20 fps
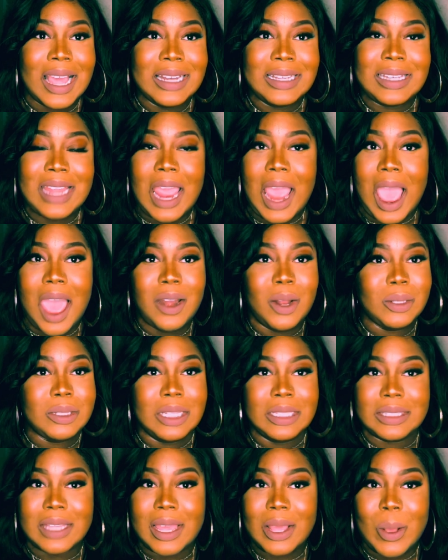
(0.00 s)
don't
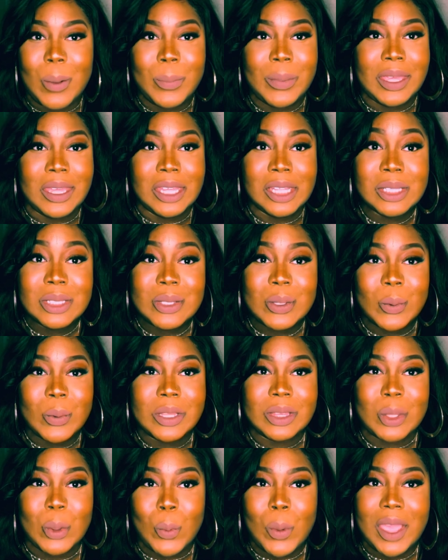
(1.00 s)
think they're going to be into
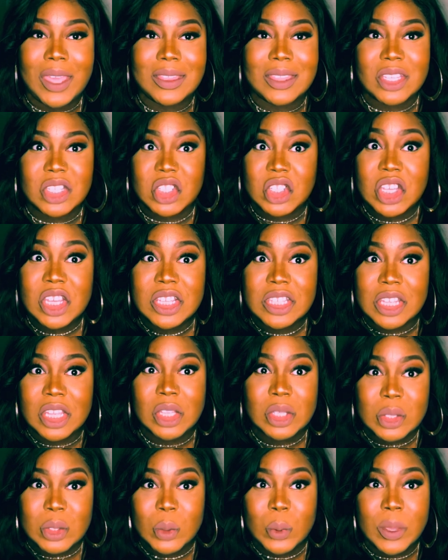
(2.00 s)
it the way that she's
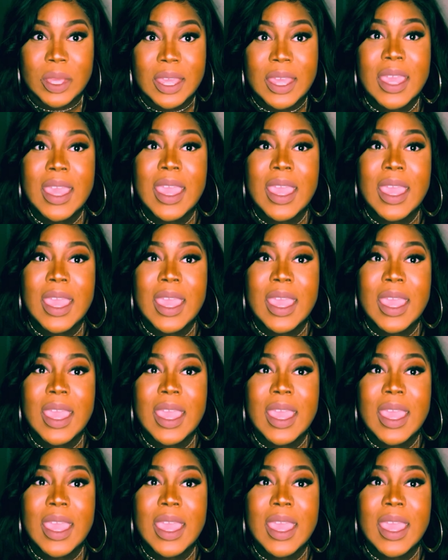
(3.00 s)
into it.